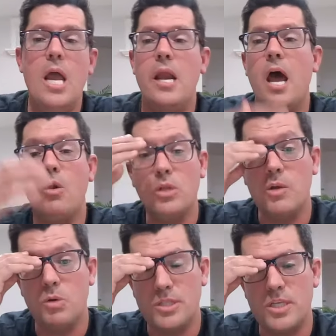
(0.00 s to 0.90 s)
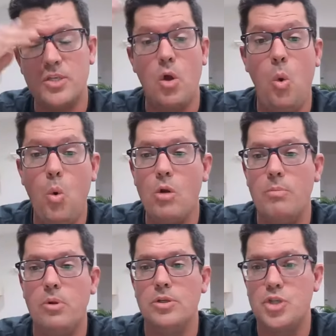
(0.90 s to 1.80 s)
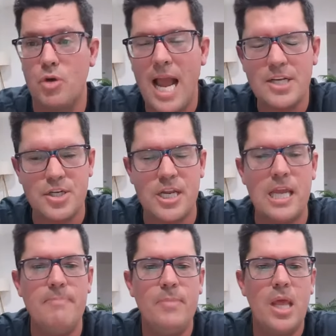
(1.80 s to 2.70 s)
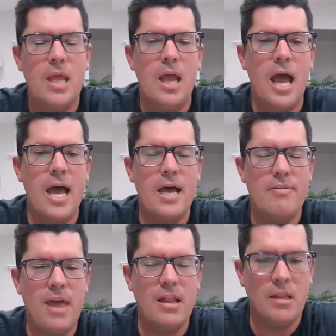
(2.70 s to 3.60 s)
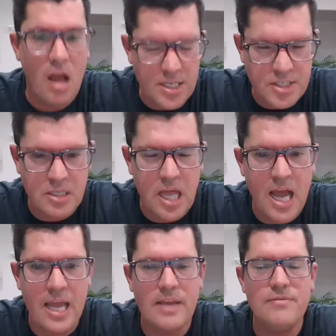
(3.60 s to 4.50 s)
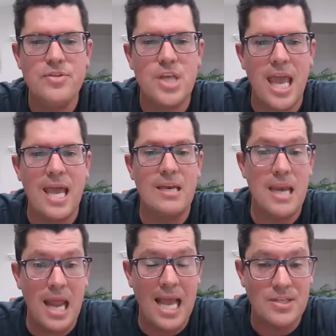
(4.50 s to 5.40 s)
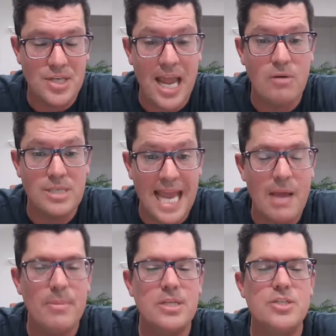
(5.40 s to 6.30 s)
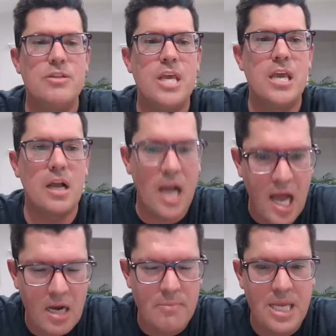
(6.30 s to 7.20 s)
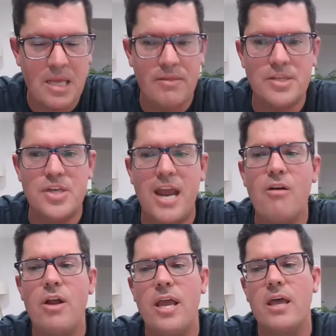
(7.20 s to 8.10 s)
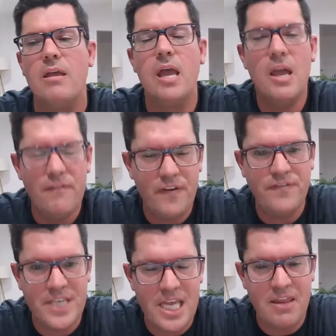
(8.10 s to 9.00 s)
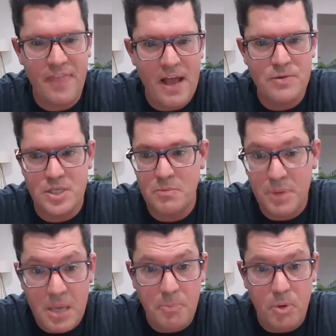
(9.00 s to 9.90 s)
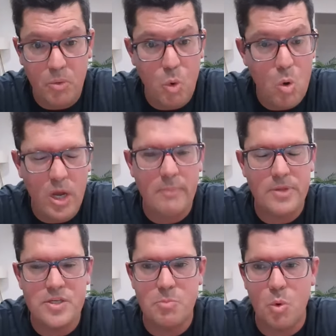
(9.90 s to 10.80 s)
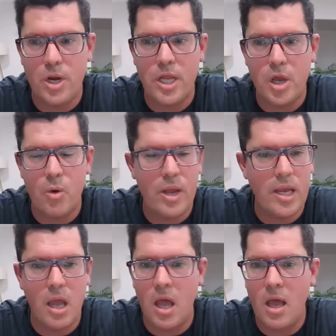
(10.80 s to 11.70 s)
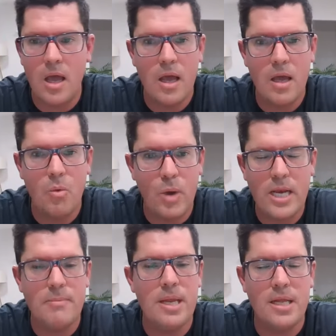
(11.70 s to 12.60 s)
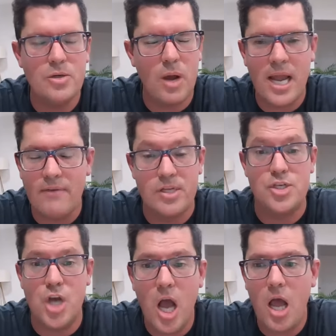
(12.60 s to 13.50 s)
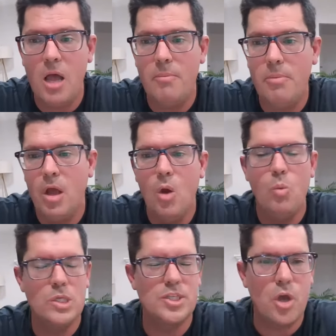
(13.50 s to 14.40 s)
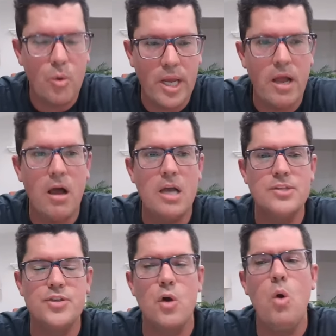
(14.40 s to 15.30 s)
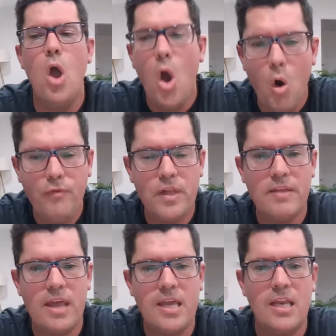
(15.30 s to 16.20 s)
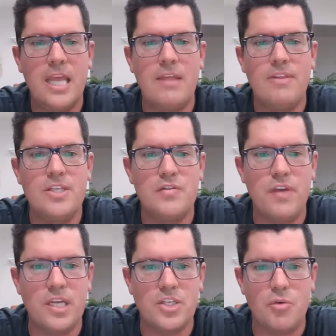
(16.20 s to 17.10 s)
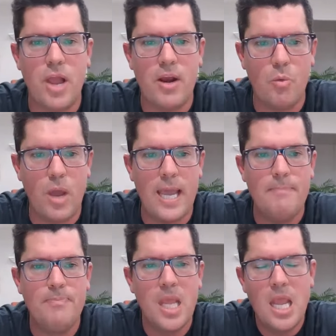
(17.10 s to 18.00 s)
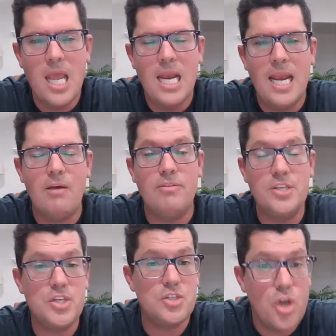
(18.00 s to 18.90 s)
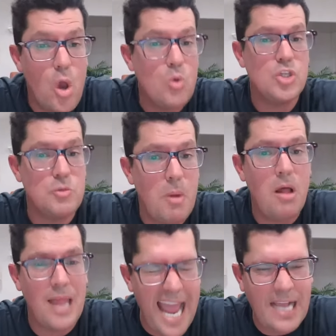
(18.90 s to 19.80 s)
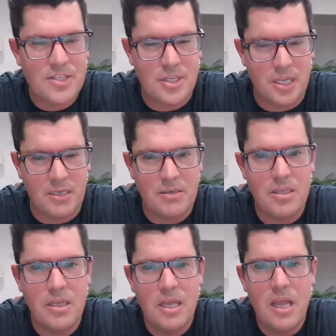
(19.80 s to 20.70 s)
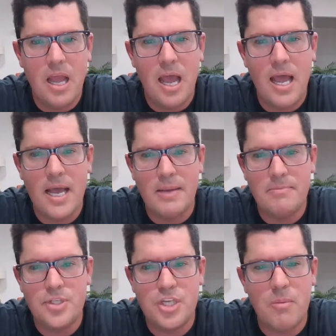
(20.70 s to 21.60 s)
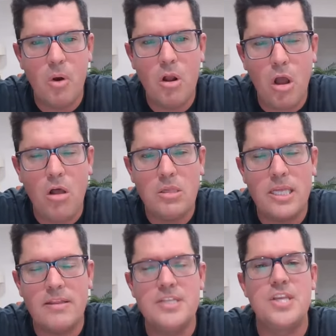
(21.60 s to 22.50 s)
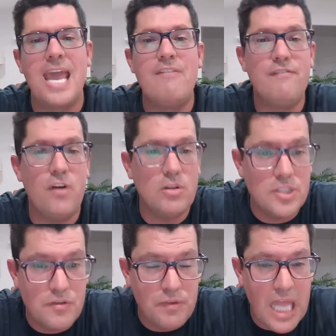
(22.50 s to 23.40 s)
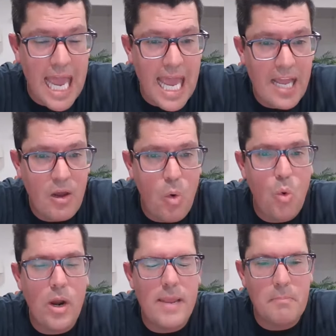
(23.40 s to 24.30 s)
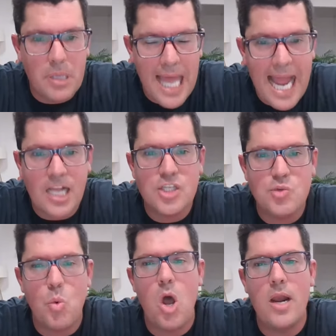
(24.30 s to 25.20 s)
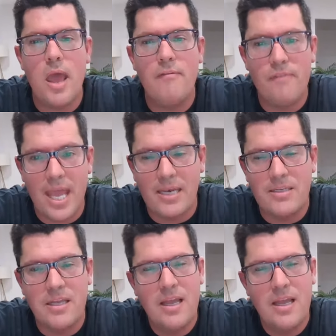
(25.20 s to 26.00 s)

not only was this a horrible tragedy uh, that lost lives and has now damaged the economy in this area, fifteen thousand people woke up this morning going, uh, wait a minute, do I have a job? What's going on? So hopefully they can get this fixed right away. Now, this is no small accident. Um, some are calling this a false flag or a black swan event.